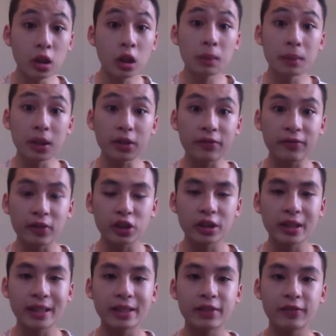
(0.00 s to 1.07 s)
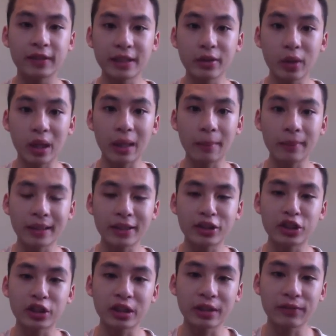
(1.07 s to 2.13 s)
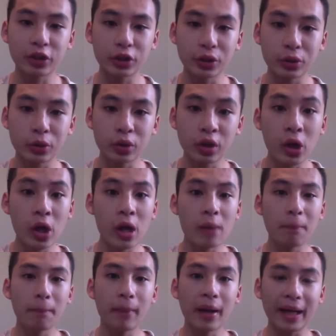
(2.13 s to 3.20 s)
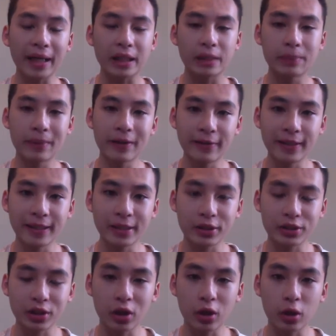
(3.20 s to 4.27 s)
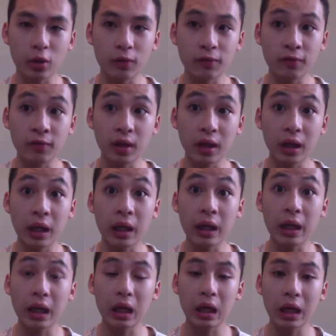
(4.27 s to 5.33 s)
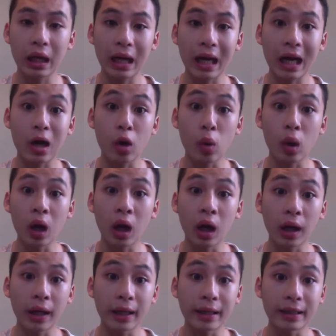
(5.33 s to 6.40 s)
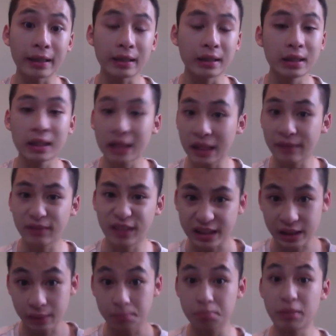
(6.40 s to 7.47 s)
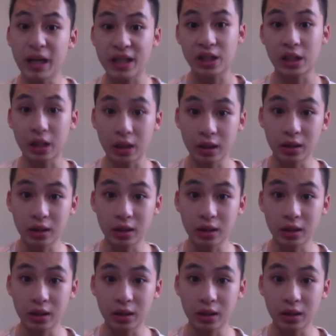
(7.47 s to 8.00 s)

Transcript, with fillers: But for today's video, I'm here to give you my experience of how I am getting better